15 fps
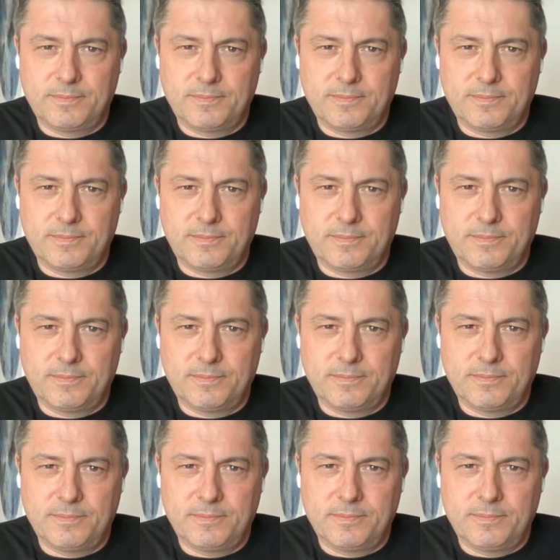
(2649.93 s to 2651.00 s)

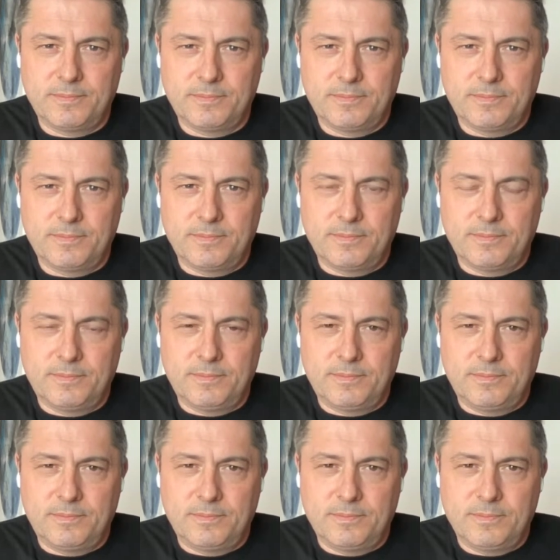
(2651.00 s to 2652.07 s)

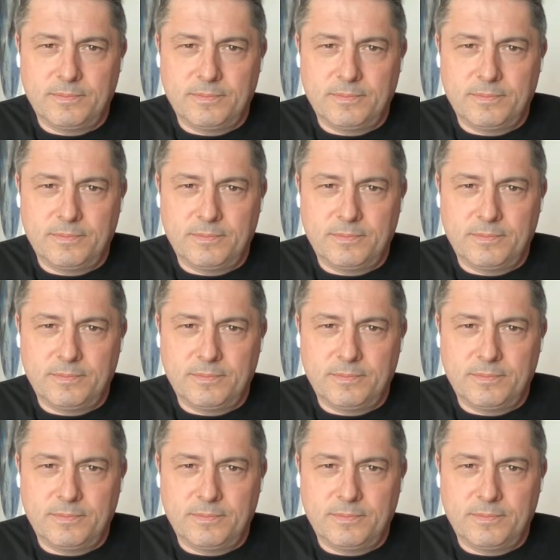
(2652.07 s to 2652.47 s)
[no speech]